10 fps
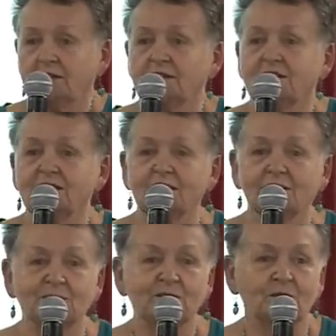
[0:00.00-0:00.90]
and getting
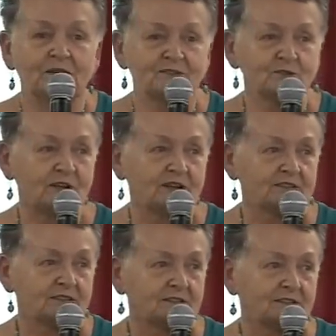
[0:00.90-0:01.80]
young midwives
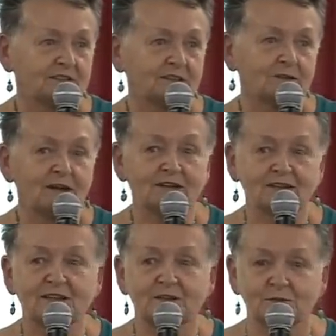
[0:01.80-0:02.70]
trained so that they know
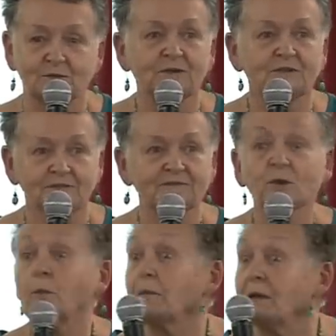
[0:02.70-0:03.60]
how to help,
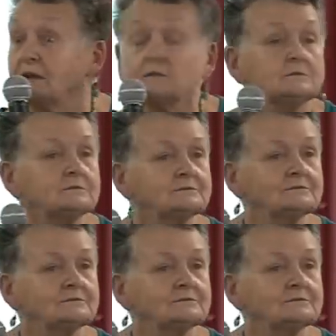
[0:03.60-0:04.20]
not the men.